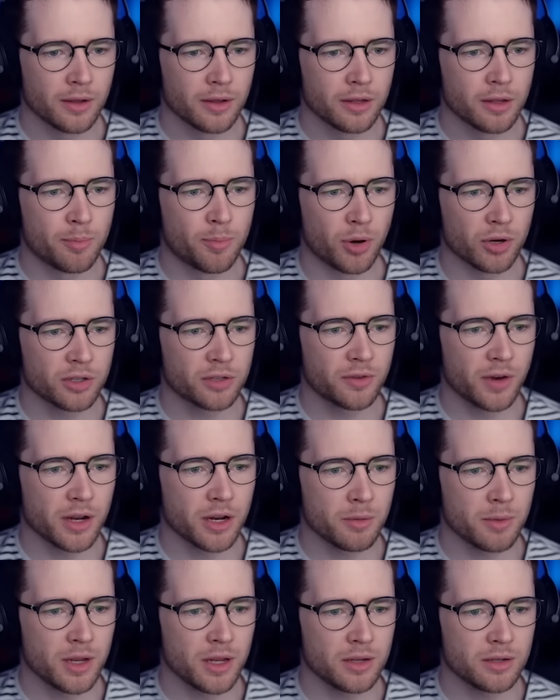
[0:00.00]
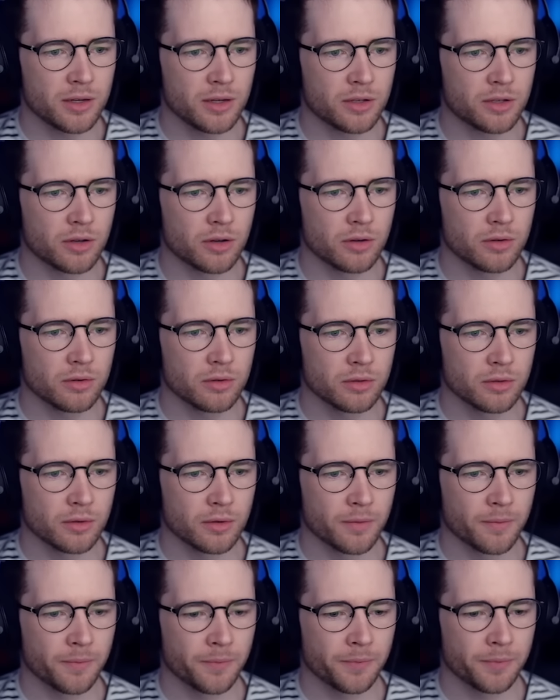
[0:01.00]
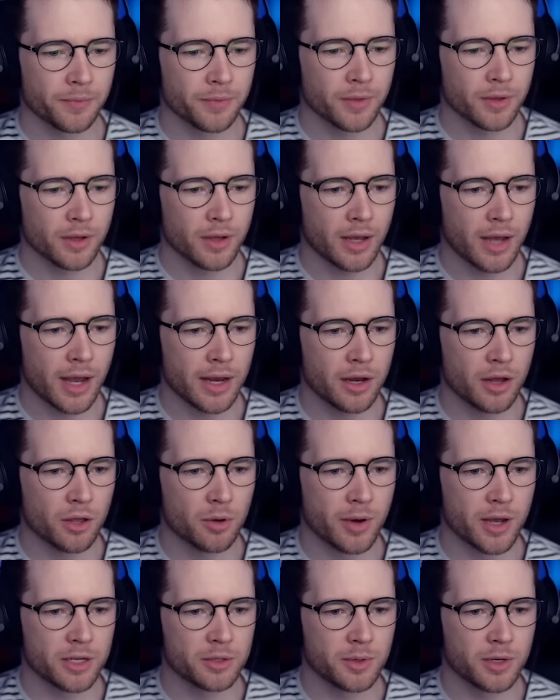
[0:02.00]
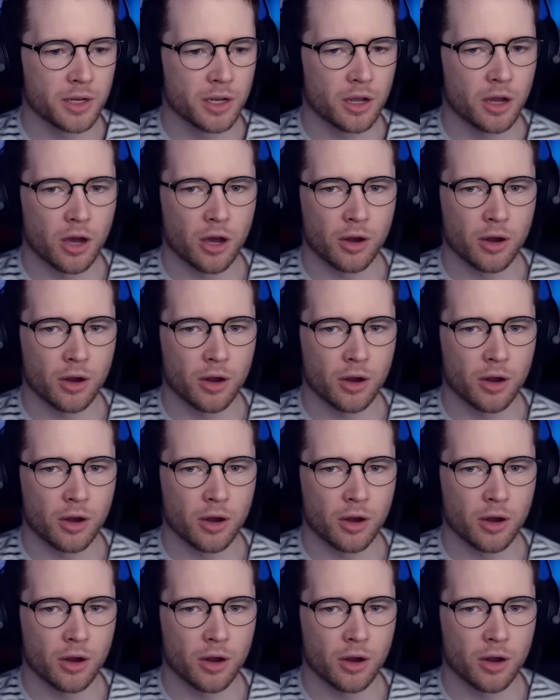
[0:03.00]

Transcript: The boss fight going to be easy, too? Any other ways we can go? We